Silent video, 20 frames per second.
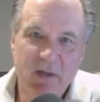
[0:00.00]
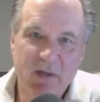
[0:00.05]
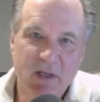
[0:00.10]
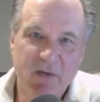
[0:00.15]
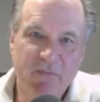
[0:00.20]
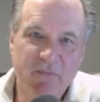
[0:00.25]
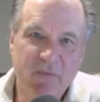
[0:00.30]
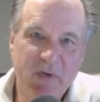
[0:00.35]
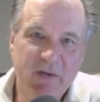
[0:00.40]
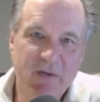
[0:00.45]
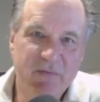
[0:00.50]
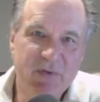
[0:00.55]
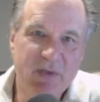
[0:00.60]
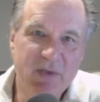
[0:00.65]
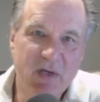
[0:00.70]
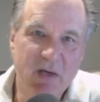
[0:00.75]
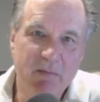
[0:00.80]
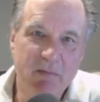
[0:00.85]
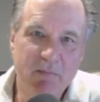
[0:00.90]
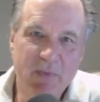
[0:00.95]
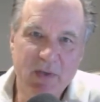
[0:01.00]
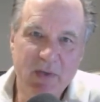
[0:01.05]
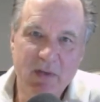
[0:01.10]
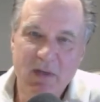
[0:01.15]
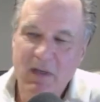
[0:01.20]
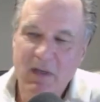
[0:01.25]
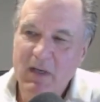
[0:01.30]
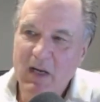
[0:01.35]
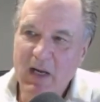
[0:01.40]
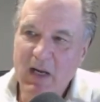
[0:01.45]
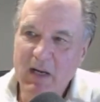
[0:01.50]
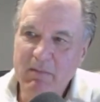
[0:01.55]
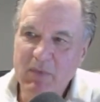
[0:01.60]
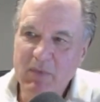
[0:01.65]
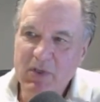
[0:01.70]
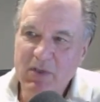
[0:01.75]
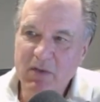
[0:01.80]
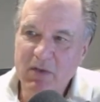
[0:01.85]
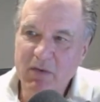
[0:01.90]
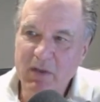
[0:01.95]
If we've skimped on
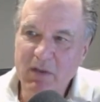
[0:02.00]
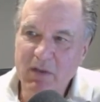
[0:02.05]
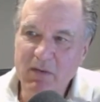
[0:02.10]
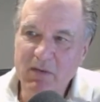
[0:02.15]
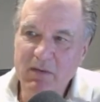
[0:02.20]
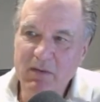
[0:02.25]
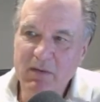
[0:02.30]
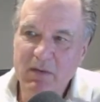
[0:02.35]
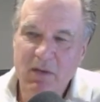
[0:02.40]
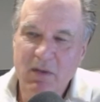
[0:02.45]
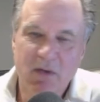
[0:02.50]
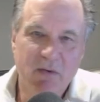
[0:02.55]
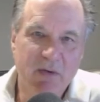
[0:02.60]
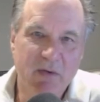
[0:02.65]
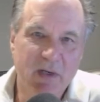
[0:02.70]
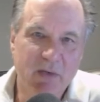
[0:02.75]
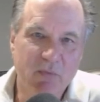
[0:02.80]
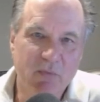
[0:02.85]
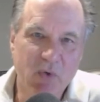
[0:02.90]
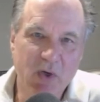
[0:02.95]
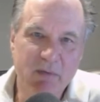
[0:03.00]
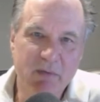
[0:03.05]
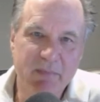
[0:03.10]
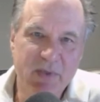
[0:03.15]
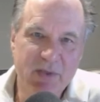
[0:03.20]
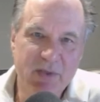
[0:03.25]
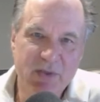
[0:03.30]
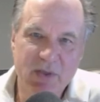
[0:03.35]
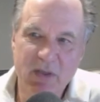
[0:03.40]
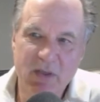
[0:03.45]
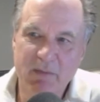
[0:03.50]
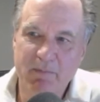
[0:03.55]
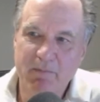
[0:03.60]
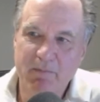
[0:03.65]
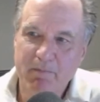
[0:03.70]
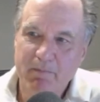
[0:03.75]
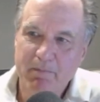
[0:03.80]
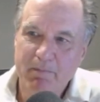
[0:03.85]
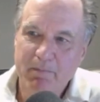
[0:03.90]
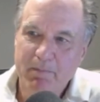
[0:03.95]
materials or on workmanship
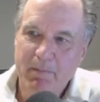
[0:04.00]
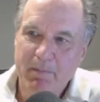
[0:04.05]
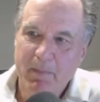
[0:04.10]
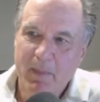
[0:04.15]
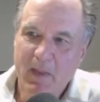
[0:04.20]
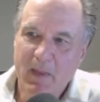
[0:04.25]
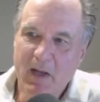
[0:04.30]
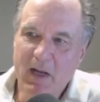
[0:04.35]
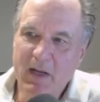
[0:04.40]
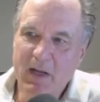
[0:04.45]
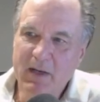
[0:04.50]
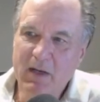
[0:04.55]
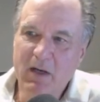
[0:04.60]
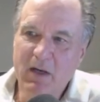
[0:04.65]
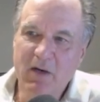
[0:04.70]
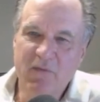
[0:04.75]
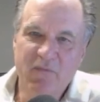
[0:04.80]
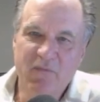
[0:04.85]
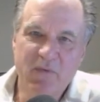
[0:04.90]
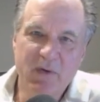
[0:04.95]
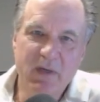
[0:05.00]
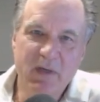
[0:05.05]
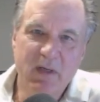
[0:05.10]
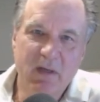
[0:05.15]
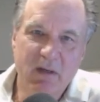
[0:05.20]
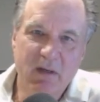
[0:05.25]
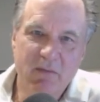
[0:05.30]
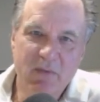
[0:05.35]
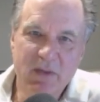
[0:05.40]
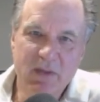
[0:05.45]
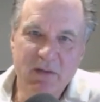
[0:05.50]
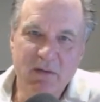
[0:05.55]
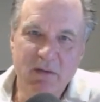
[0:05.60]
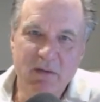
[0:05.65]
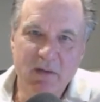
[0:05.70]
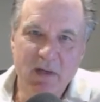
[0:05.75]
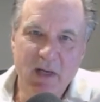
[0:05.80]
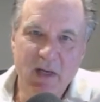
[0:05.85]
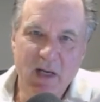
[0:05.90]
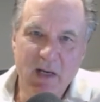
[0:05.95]
on our footing, what's going
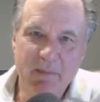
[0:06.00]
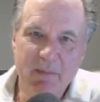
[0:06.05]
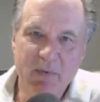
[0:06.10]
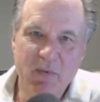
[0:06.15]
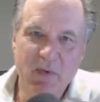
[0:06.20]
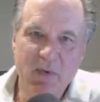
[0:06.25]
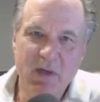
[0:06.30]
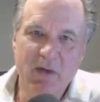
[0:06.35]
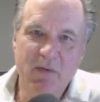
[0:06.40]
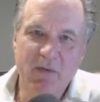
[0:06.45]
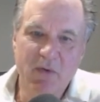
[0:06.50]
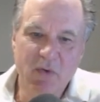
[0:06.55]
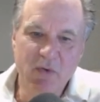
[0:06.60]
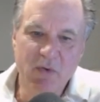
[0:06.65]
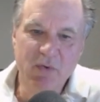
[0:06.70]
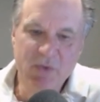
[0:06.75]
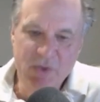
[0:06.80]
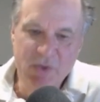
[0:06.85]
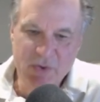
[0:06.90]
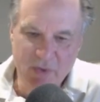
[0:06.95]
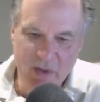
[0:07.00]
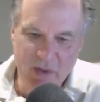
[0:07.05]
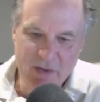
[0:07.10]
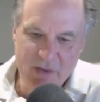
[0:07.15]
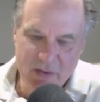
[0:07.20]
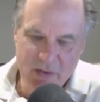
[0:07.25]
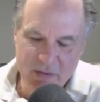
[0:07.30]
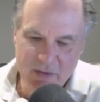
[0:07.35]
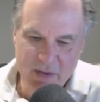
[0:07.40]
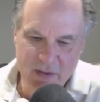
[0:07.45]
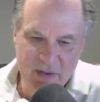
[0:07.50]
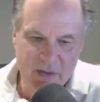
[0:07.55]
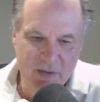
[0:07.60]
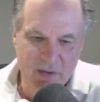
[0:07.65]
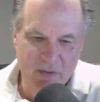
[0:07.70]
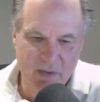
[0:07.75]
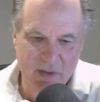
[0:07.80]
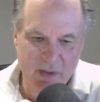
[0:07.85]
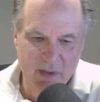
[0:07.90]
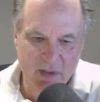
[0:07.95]
to happen? Well, the whole structure is
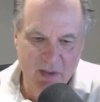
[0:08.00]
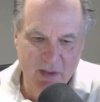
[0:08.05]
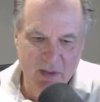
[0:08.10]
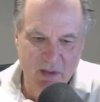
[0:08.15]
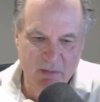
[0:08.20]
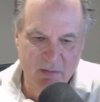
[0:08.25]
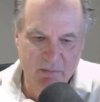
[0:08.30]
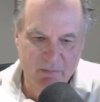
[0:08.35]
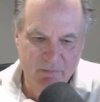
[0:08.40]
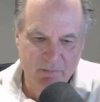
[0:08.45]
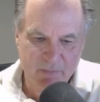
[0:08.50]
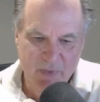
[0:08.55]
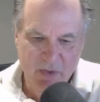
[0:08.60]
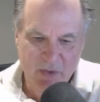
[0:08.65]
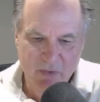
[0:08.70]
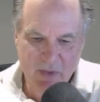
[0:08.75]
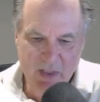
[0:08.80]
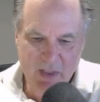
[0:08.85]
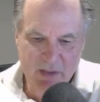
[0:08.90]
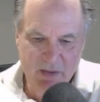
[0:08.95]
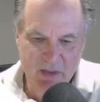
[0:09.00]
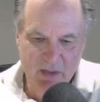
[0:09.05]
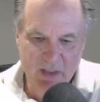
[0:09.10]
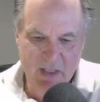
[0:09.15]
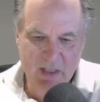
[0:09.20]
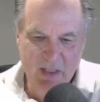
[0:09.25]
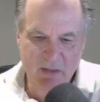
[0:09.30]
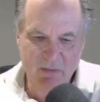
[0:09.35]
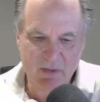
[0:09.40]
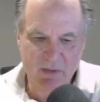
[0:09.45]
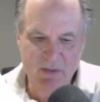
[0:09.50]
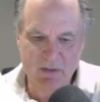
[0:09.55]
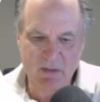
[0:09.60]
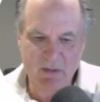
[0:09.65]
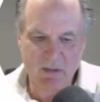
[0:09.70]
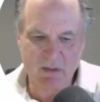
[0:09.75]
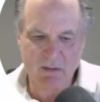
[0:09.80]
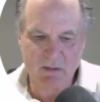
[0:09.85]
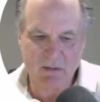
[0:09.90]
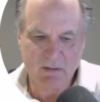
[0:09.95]
going to come crashing down, isn't
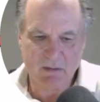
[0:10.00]
it?